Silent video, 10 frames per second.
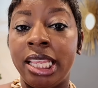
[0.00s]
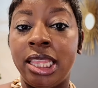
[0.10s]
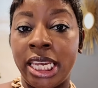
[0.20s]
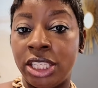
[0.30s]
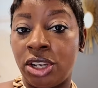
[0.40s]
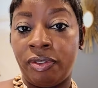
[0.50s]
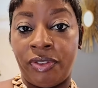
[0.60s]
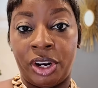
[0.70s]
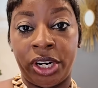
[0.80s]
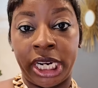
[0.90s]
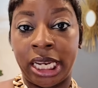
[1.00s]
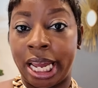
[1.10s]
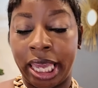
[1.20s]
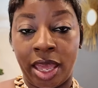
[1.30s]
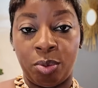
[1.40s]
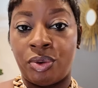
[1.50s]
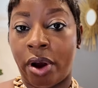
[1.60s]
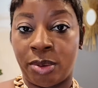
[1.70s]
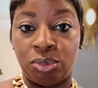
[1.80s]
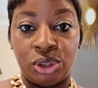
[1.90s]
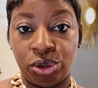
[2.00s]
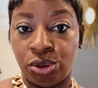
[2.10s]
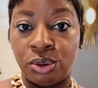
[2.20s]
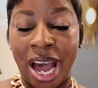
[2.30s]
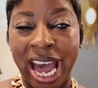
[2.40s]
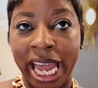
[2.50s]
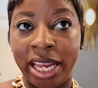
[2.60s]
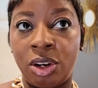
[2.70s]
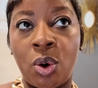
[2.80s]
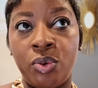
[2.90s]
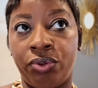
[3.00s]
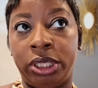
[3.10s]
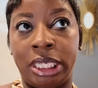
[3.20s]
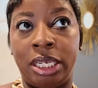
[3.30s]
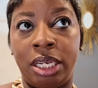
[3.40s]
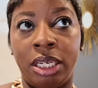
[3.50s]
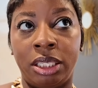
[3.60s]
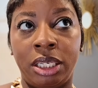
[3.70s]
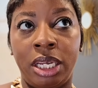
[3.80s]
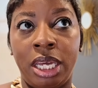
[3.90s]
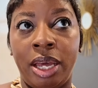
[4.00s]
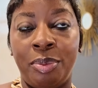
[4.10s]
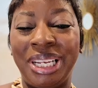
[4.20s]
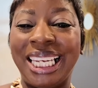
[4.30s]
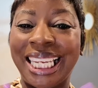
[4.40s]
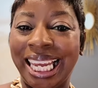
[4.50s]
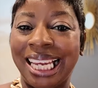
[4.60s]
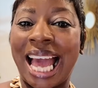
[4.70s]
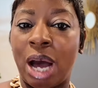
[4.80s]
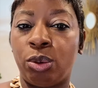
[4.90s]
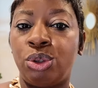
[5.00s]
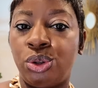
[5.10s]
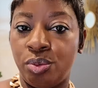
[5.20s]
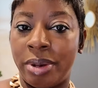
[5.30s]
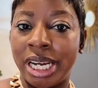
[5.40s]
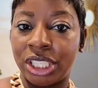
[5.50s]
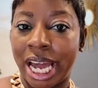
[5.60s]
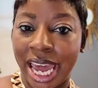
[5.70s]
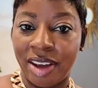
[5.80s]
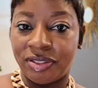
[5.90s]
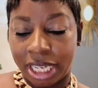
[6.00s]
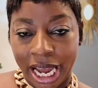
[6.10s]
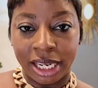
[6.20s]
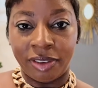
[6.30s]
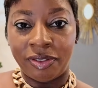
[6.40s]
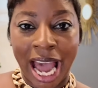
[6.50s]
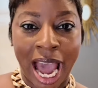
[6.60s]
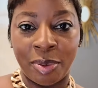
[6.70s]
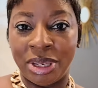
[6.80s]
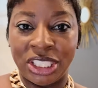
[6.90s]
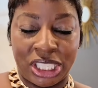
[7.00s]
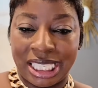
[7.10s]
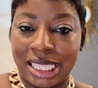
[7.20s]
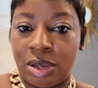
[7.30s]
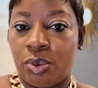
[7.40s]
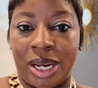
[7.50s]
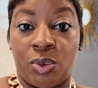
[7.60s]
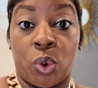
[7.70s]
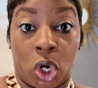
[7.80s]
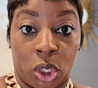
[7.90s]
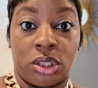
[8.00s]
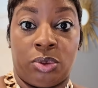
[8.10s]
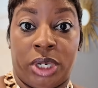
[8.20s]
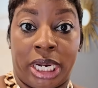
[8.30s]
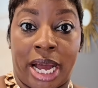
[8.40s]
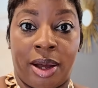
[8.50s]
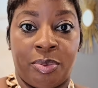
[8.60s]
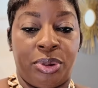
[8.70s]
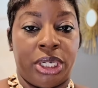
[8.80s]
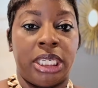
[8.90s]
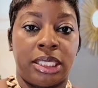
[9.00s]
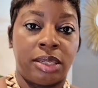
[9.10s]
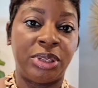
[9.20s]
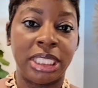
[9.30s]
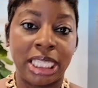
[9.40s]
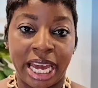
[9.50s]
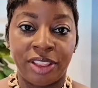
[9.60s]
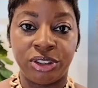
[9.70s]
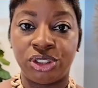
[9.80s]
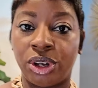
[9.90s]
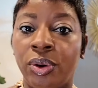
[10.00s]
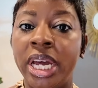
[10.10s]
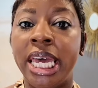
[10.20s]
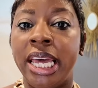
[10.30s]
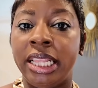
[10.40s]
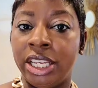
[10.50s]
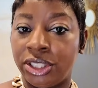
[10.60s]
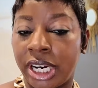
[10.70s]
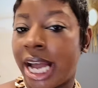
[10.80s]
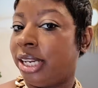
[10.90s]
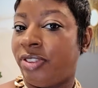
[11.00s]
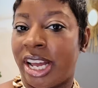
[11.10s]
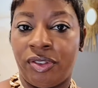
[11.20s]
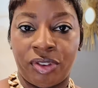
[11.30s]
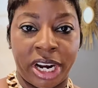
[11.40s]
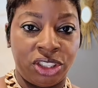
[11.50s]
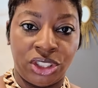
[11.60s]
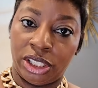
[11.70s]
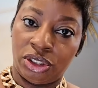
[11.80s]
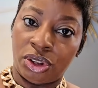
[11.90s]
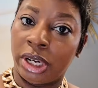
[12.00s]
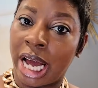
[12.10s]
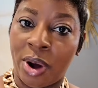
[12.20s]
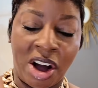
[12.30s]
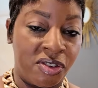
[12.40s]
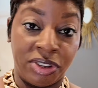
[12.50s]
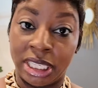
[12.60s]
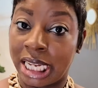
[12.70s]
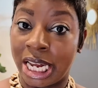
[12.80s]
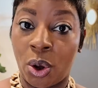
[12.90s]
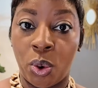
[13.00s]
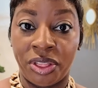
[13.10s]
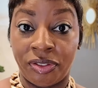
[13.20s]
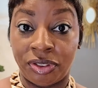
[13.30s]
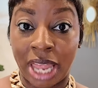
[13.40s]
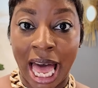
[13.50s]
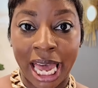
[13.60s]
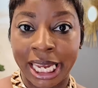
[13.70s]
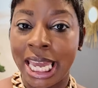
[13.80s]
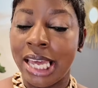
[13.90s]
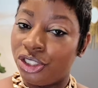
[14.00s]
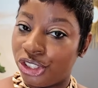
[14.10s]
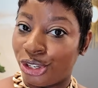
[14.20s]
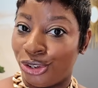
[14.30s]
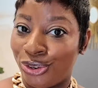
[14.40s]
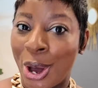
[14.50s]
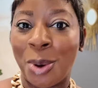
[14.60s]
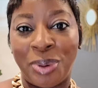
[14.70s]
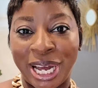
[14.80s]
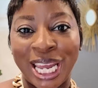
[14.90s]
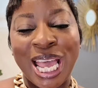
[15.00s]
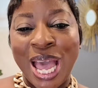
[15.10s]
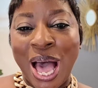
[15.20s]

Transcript: these are very like impromptu. I don't really plan out too much. I have to kind of vibe and just see what works when I'm putting something together. So these are kind of like fresh, just thought out outfits, like on the fly, just so you know. But